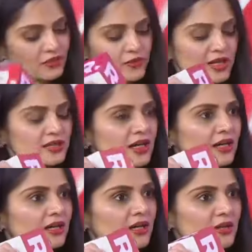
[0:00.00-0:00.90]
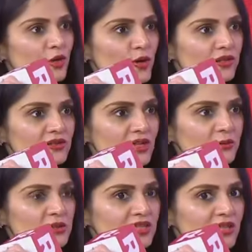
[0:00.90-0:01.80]
Right. Uh, in all this, I
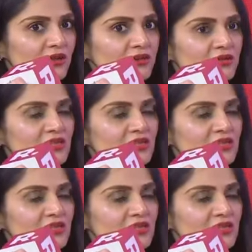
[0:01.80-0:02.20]
would say that it